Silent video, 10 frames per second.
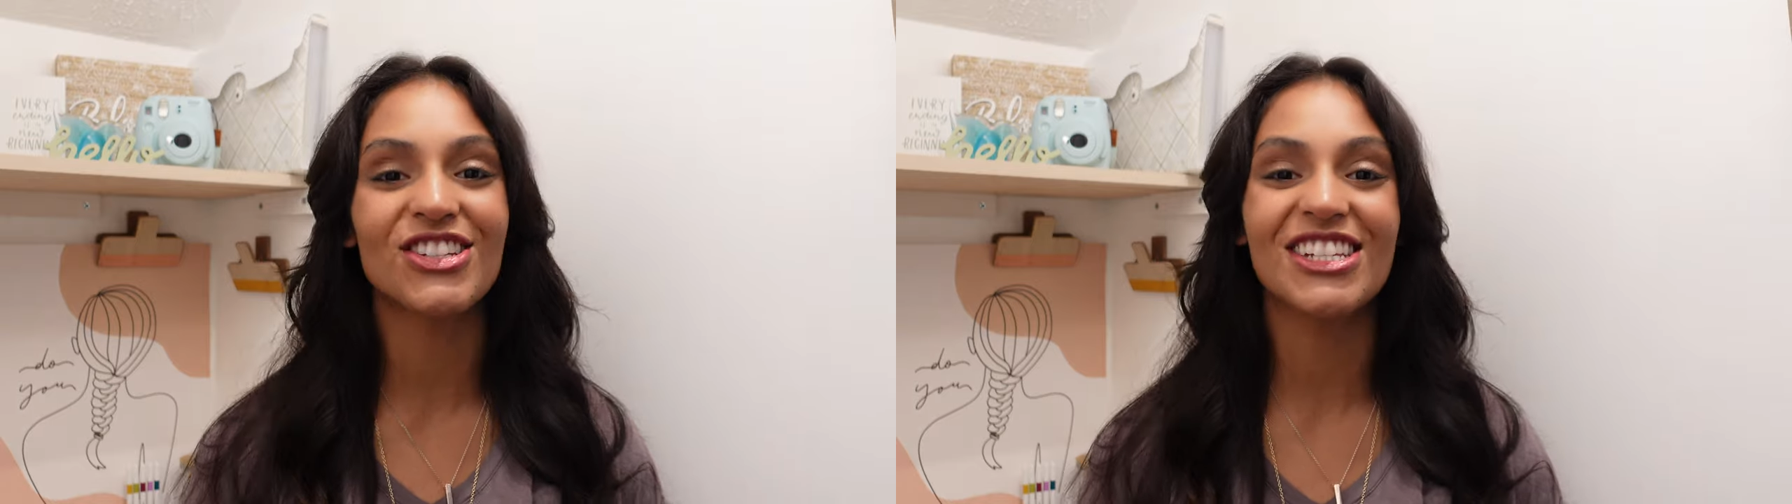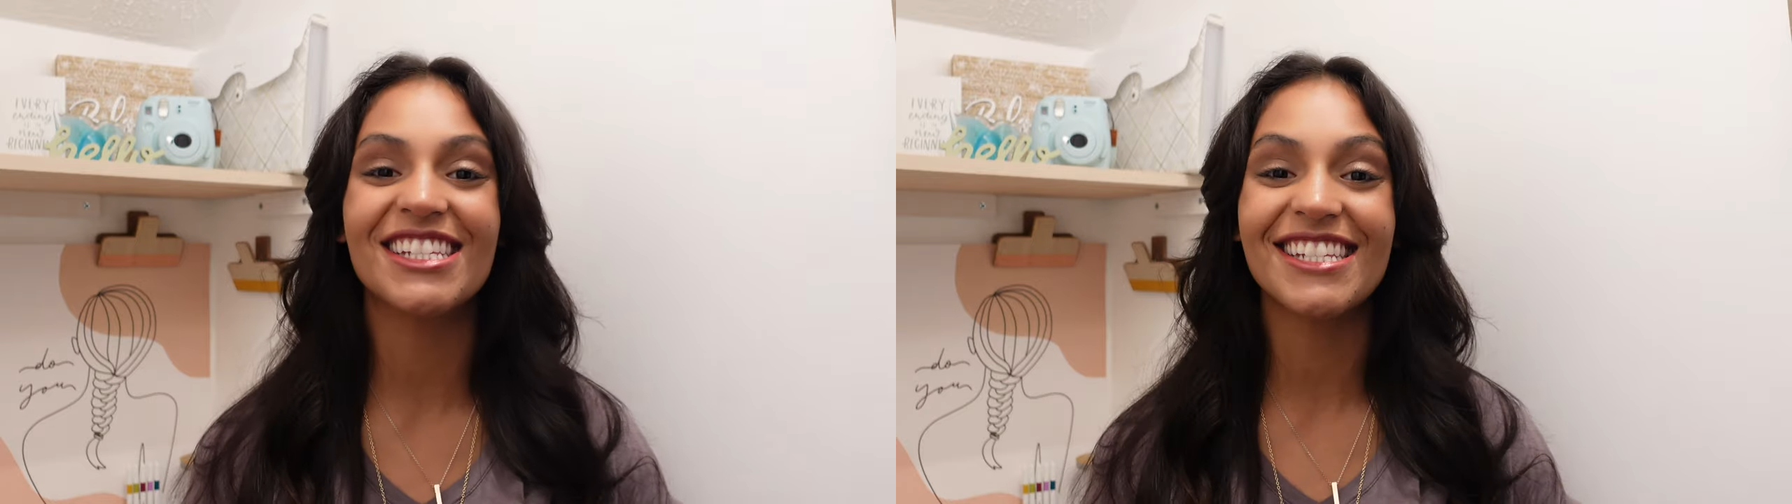
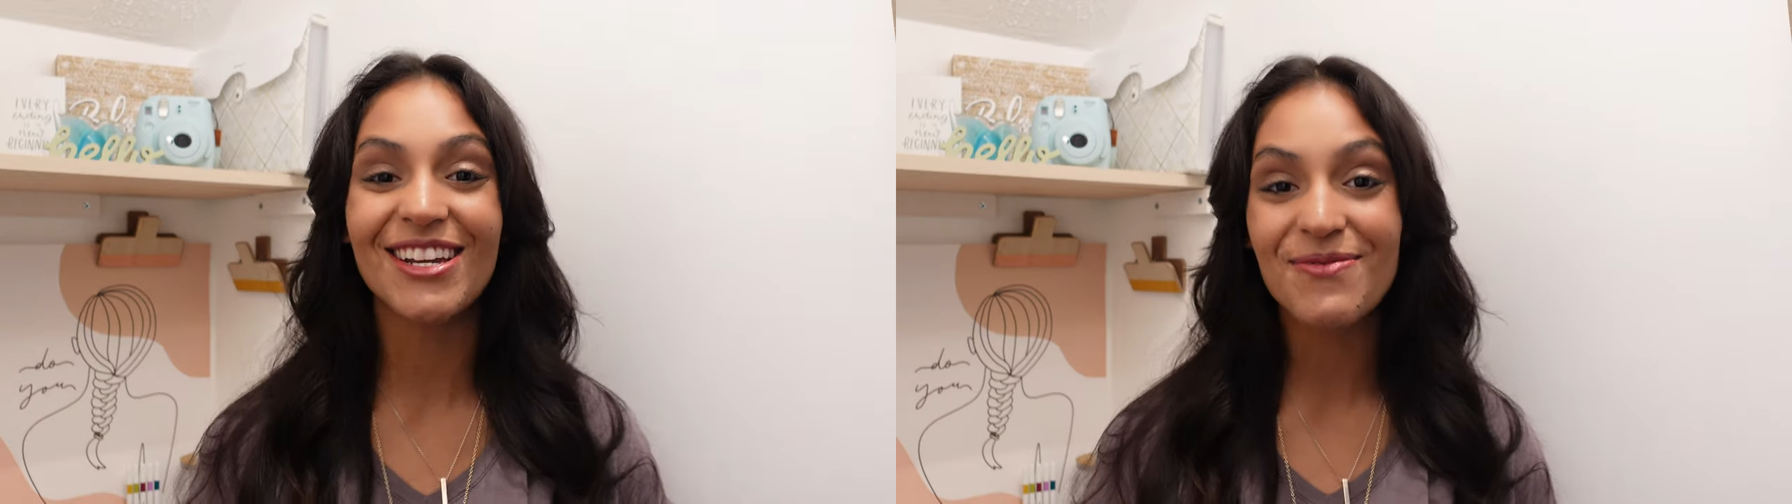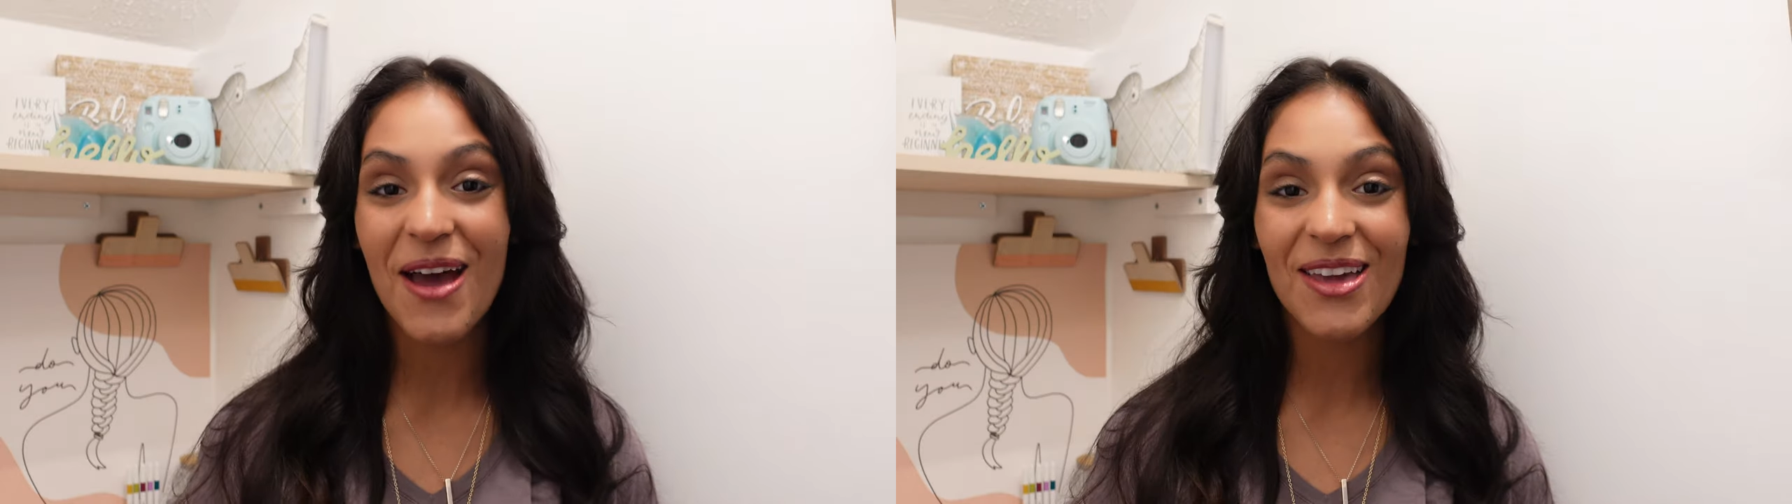just
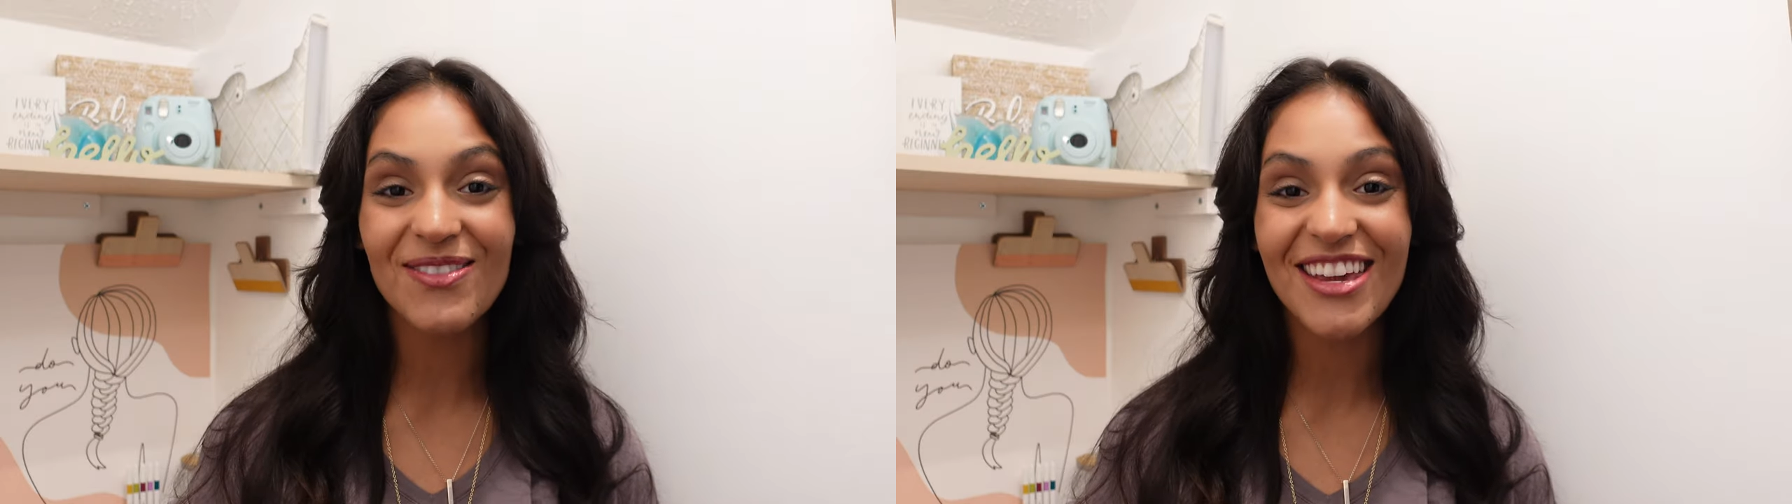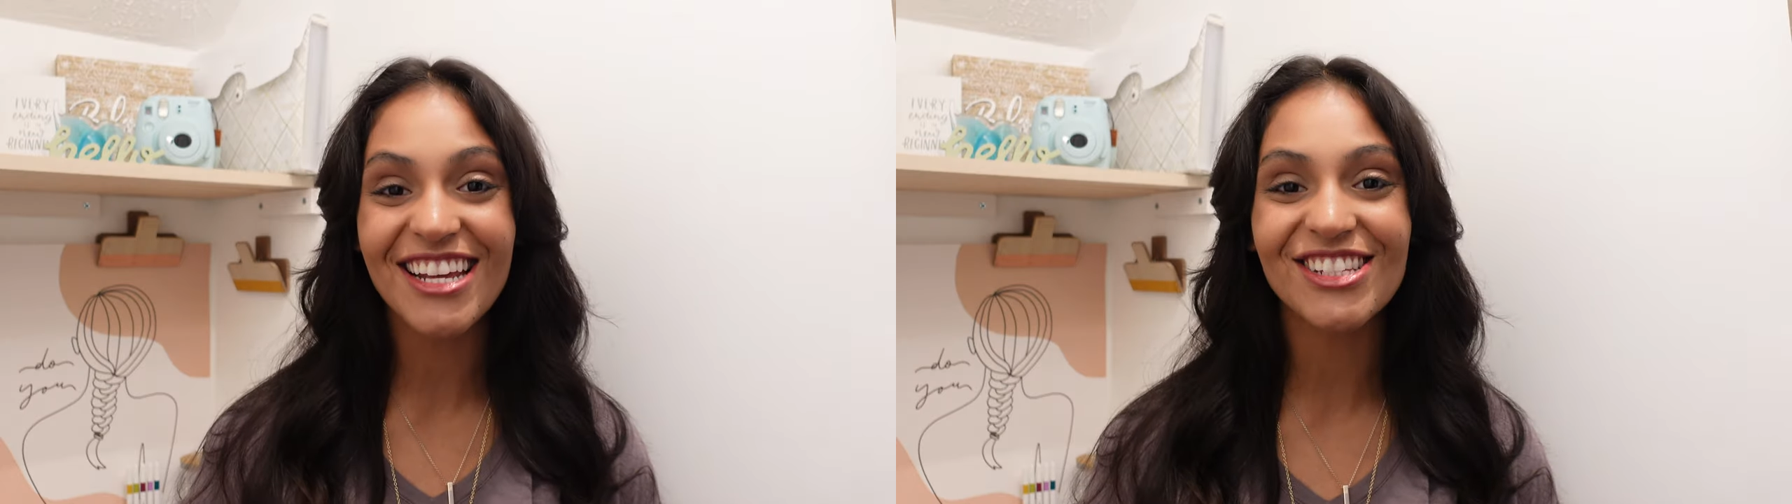stick by
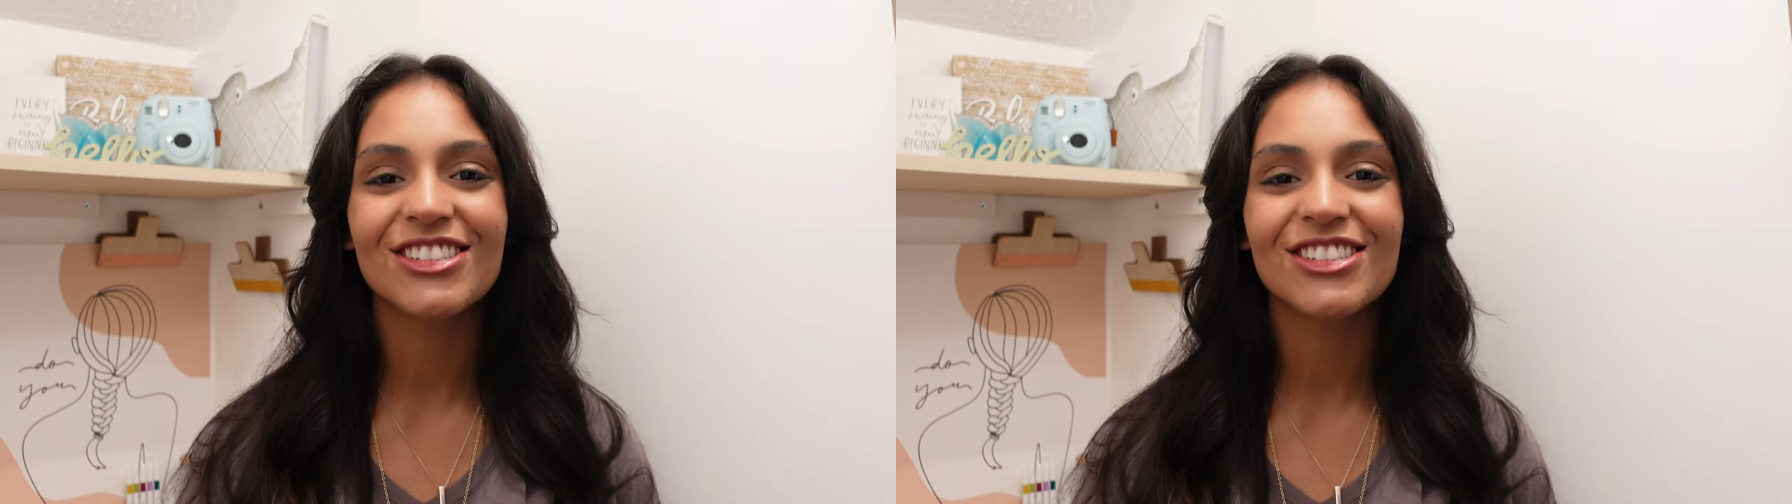me.